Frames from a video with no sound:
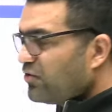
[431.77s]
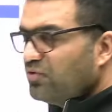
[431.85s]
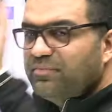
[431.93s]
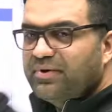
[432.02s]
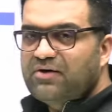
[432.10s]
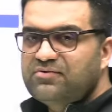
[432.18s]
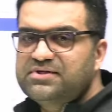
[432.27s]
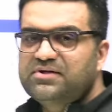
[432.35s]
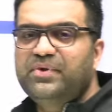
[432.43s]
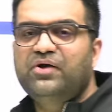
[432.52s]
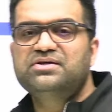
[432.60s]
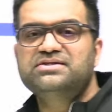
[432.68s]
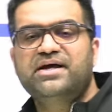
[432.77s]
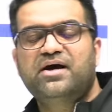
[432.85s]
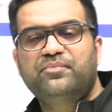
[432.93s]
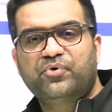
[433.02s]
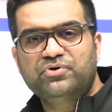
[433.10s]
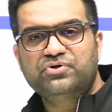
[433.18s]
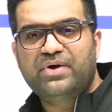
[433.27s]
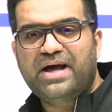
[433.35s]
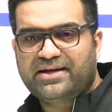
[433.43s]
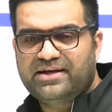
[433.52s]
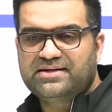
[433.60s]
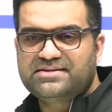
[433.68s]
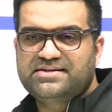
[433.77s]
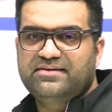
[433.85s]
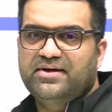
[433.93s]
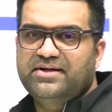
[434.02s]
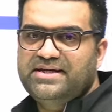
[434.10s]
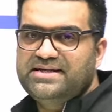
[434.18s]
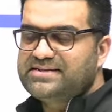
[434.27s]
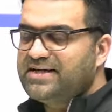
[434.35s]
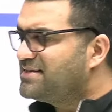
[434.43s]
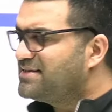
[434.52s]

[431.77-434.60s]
browser because they are prone to hacking, etc. these days.